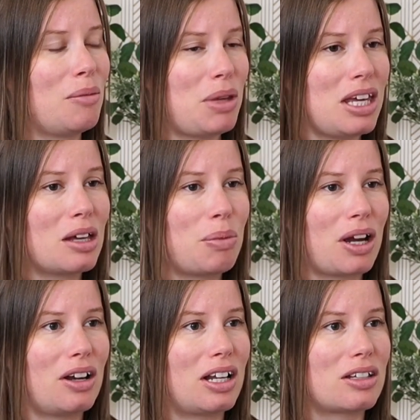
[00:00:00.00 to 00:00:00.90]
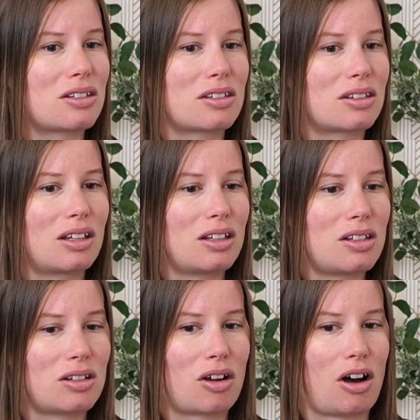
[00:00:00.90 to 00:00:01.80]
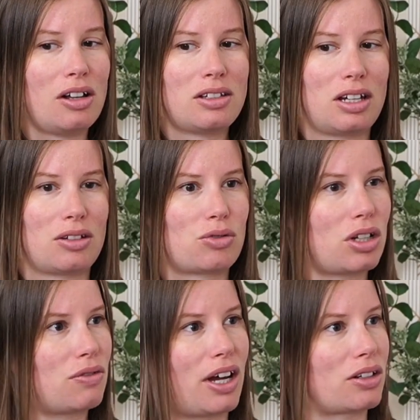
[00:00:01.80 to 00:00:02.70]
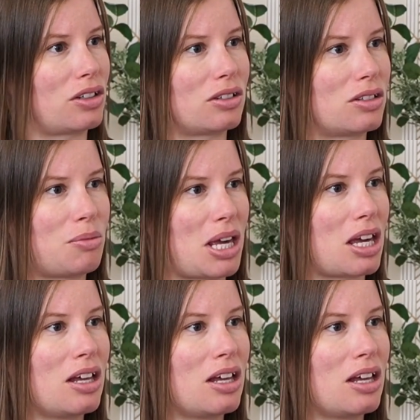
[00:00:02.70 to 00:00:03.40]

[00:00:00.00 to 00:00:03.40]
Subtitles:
Being a parent it's a constant stress factor to me.